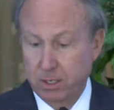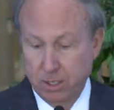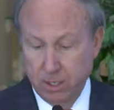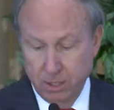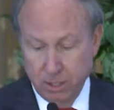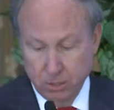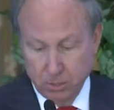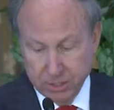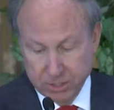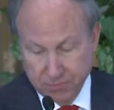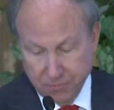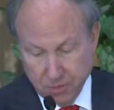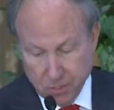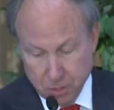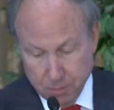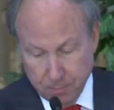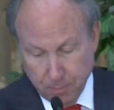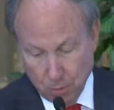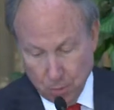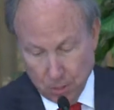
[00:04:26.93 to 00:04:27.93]
Christopher
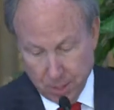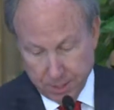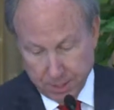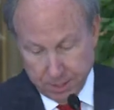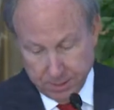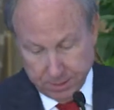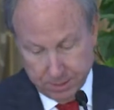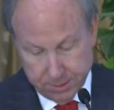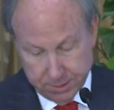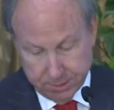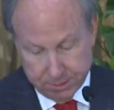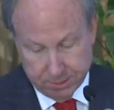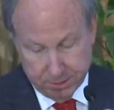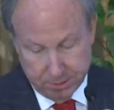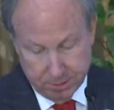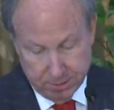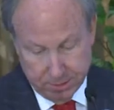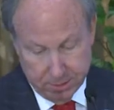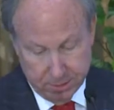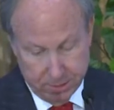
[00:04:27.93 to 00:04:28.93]
Newport
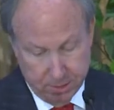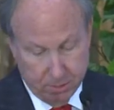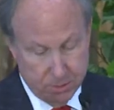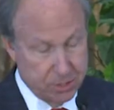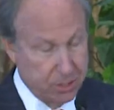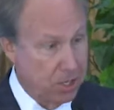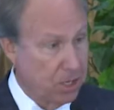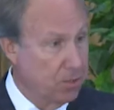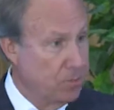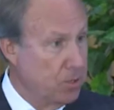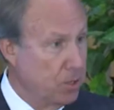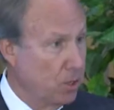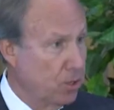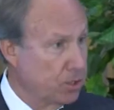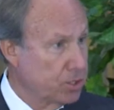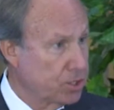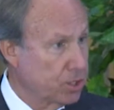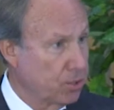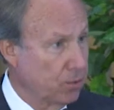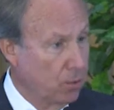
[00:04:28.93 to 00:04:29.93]
was a commuter
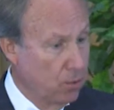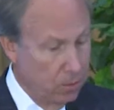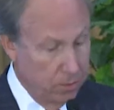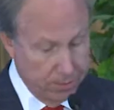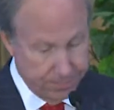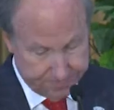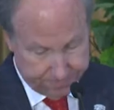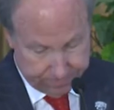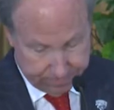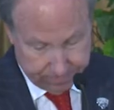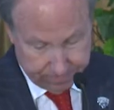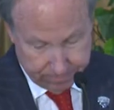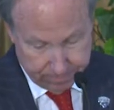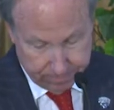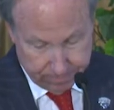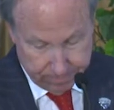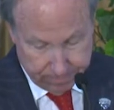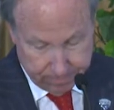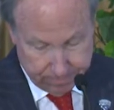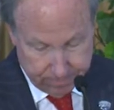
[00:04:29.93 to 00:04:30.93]
school,
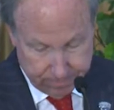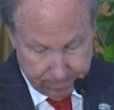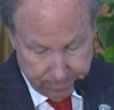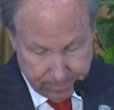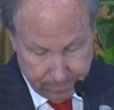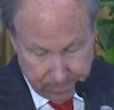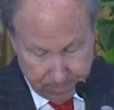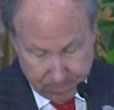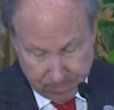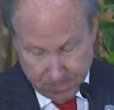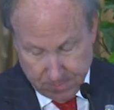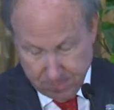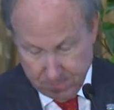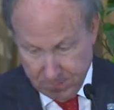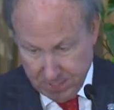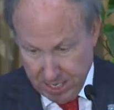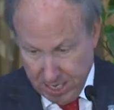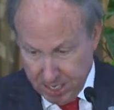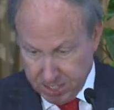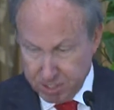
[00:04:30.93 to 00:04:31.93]

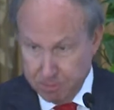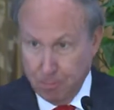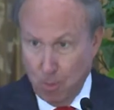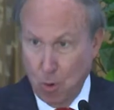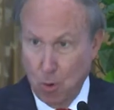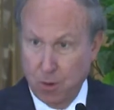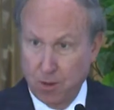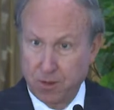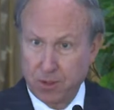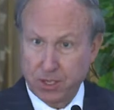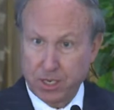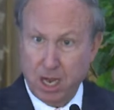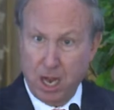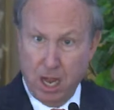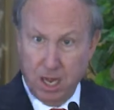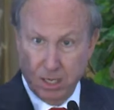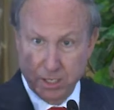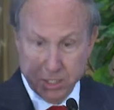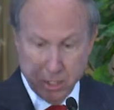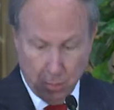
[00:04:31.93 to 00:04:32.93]
yes, born of the
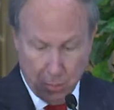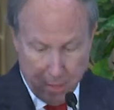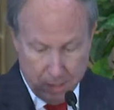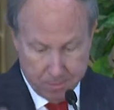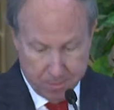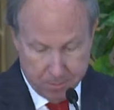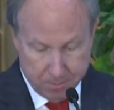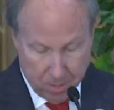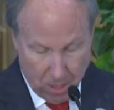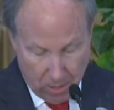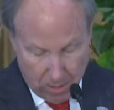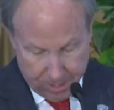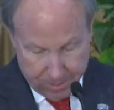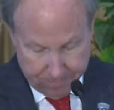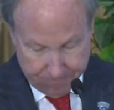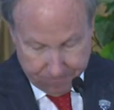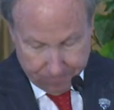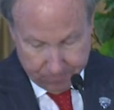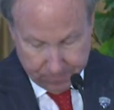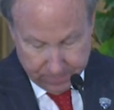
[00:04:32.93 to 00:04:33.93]
College of William and Mary,
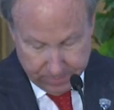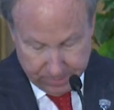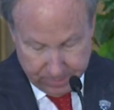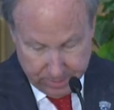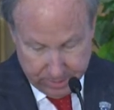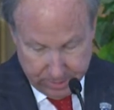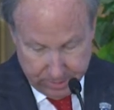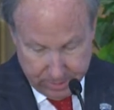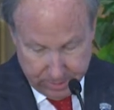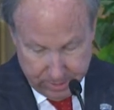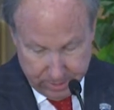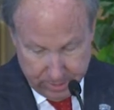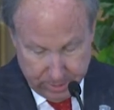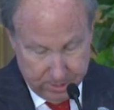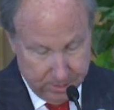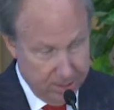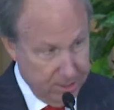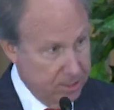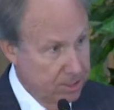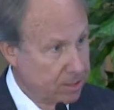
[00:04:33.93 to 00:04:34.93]

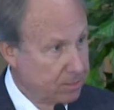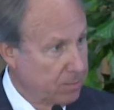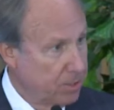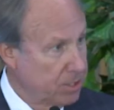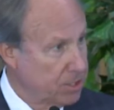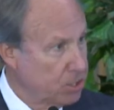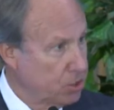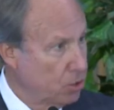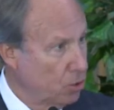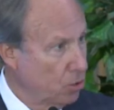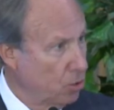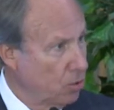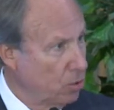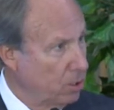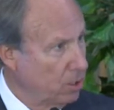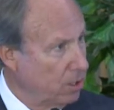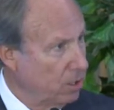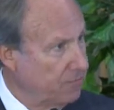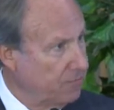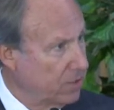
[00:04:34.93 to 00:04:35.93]
but a
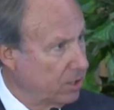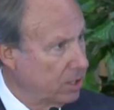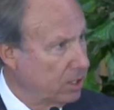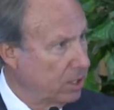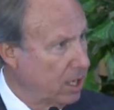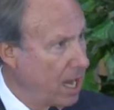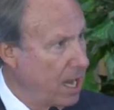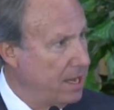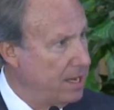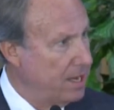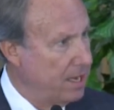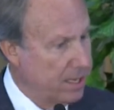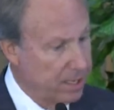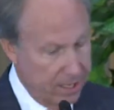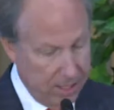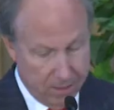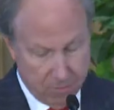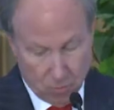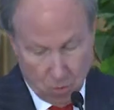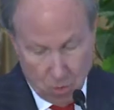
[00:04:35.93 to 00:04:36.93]
school of declining
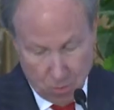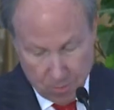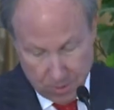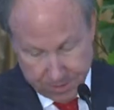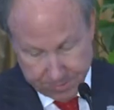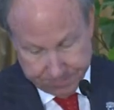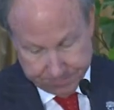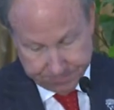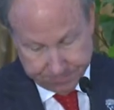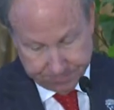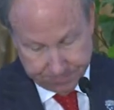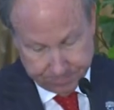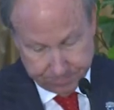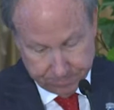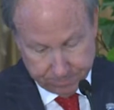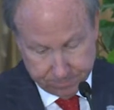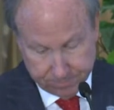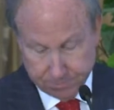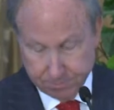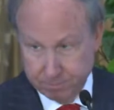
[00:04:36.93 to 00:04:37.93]
enrollment
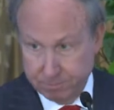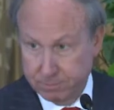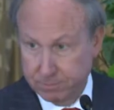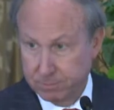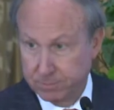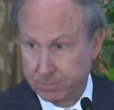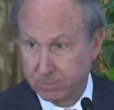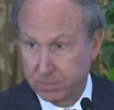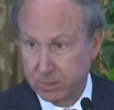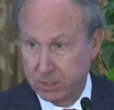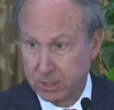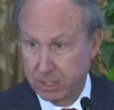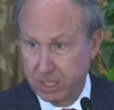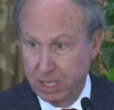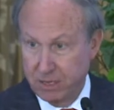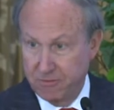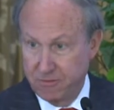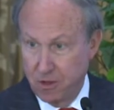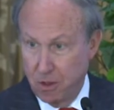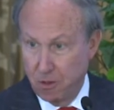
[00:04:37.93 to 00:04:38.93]

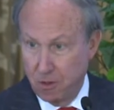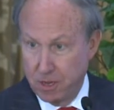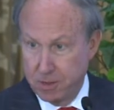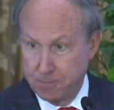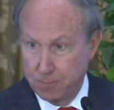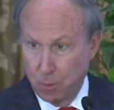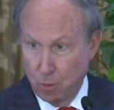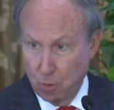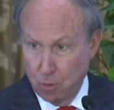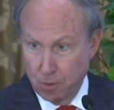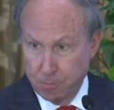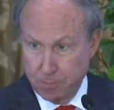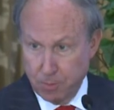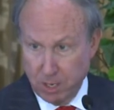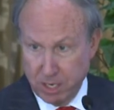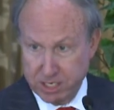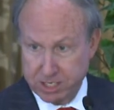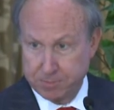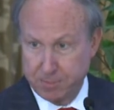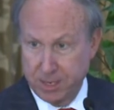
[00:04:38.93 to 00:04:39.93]
and very poor
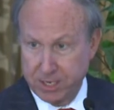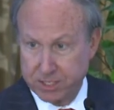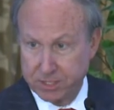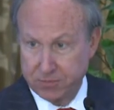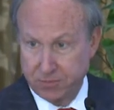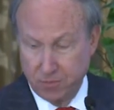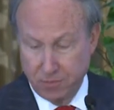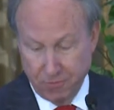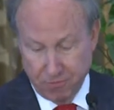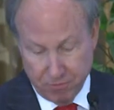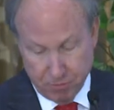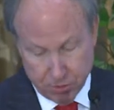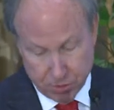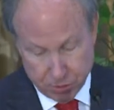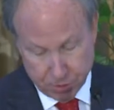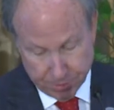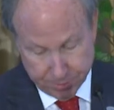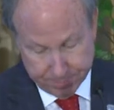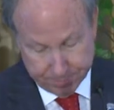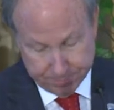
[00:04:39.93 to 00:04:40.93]
prospects for the future.